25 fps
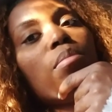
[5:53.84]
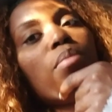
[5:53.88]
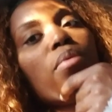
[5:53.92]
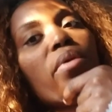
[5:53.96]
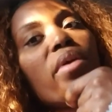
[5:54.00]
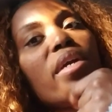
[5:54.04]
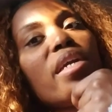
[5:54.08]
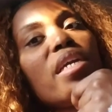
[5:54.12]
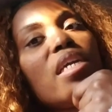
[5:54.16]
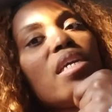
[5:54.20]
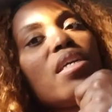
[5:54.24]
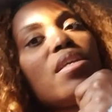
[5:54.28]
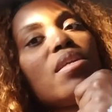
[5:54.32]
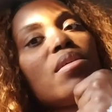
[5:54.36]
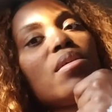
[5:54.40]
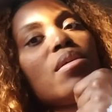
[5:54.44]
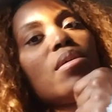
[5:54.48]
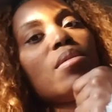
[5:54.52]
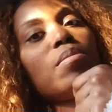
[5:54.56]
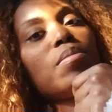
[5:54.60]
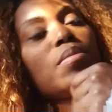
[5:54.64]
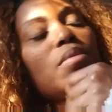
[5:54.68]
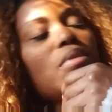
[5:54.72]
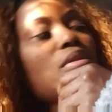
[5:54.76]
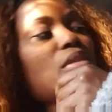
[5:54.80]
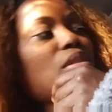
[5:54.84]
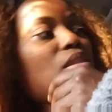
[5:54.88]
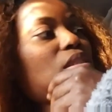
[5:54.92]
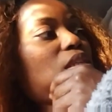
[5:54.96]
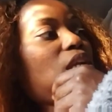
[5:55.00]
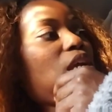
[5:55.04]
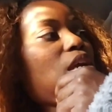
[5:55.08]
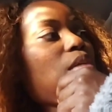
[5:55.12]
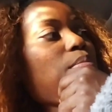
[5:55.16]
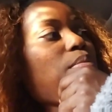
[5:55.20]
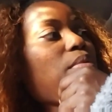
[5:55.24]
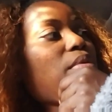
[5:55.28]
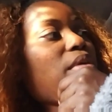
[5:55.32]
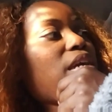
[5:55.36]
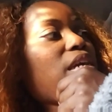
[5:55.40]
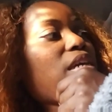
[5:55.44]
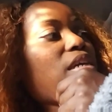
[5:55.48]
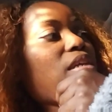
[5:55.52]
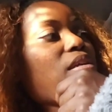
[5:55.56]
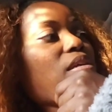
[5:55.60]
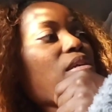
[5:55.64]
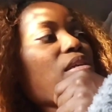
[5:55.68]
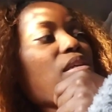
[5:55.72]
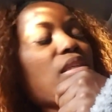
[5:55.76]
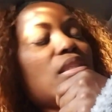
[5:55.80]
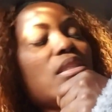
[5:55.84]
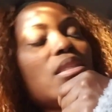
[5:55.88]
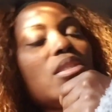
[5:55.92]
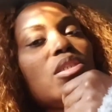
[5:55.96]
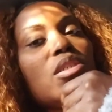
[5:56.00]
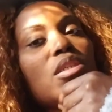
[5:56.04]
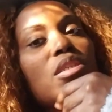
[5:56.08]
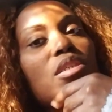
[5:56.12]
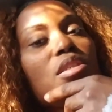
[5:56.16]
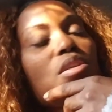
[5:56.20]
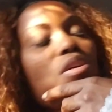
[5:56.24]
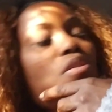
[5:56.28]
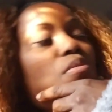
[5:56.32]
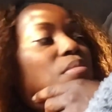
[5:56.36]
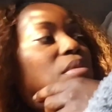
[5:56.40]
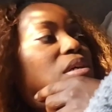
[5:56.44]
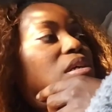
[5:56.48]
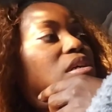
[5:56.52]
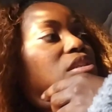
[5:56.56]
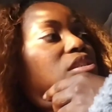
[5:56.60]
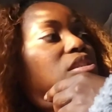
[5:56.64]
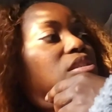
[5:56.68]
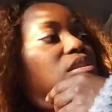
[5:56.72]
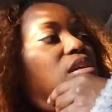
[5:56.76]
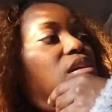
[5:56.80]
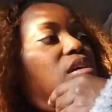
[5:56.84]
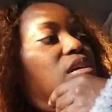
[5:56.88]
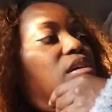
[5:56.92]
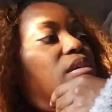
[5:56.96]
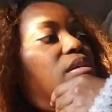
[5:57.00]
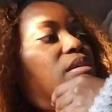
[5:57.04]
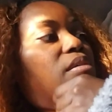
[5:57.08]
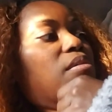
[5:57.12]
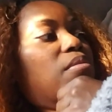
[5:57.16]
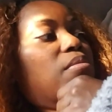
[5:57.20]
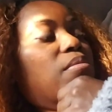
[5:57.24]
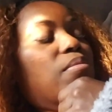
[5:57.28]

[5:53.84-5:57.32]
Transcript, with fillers: prayed up and stay prayed up because it's just so much uh,